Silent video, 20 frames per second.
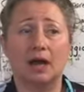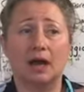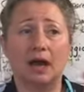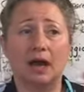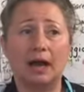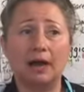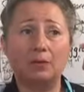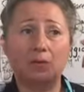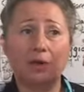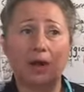
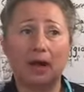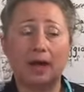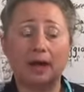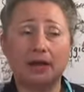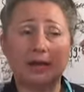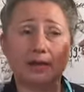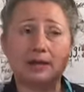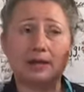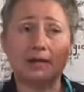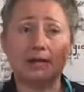I
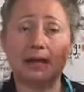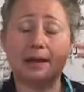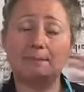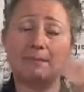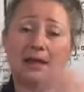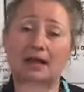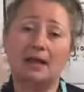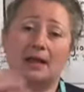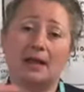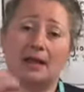could get
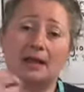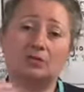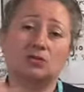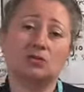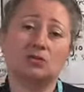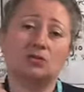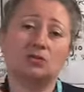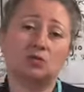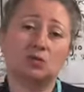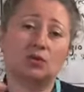my hand
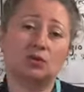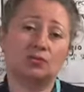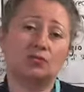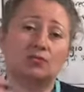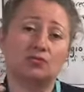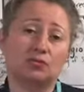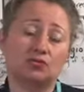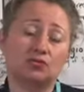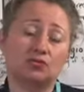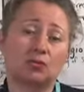to work
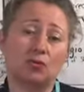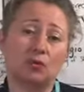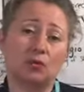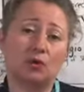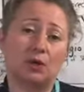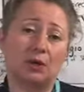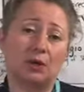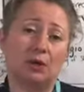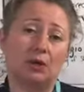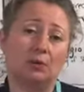for
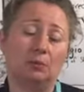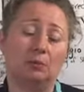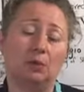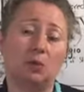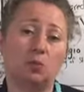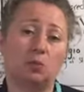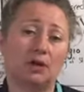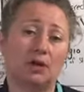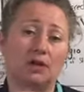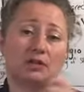drawing,
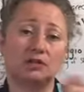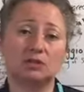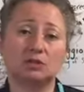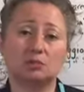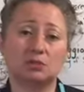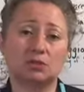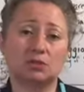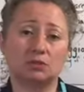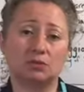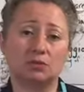but when I
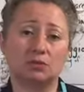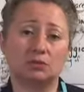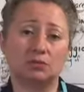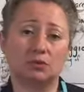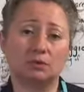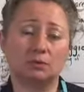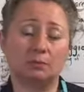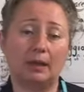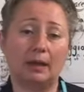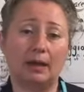switched over
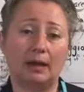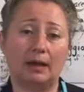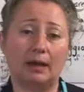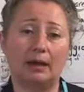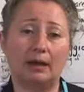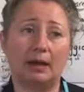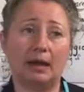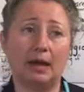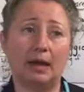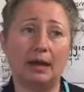to
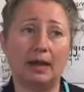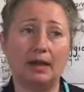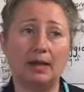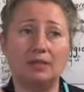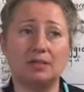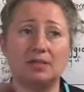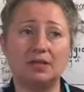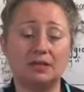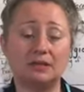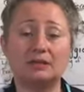paint,
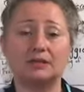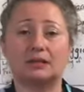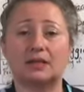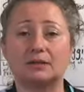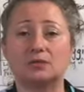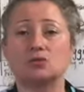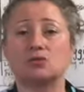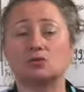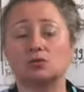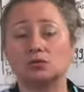things
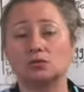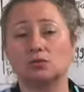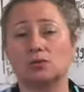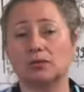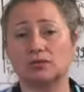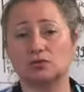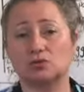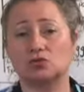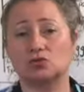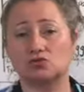got so
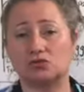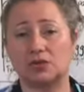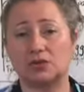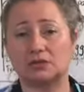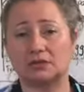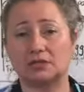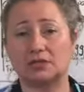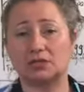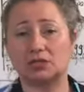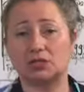lost in
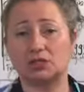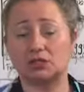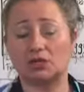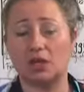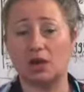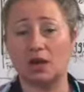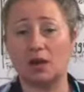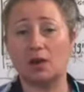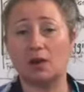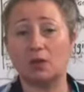translation
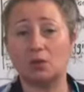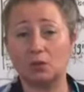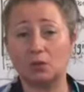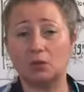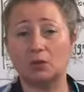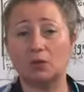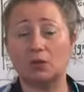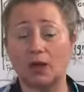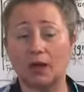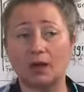that
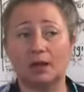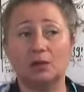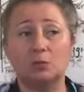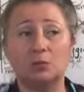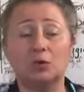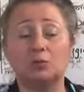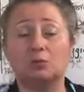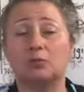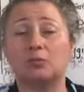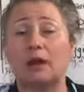it
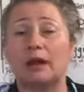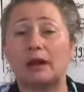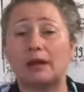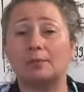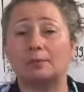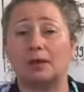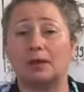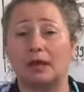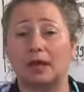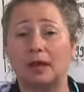would break me.